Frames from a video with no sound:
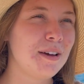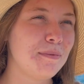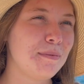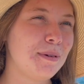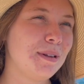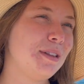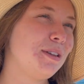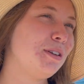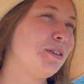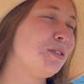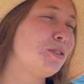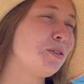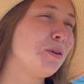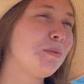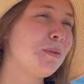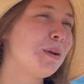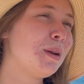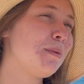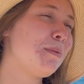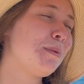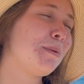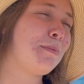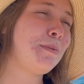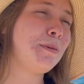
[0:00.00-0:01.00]
but there's so
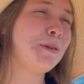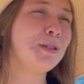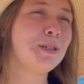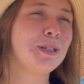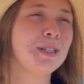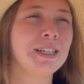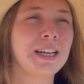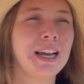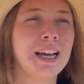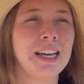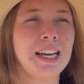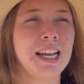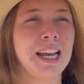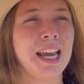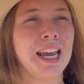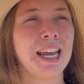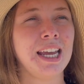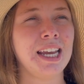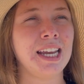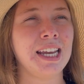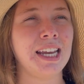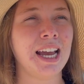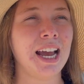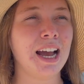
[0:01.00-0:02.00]
many people just kind of
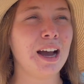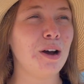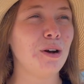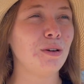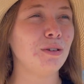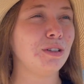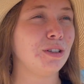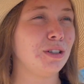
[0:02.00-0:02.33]
hanging out.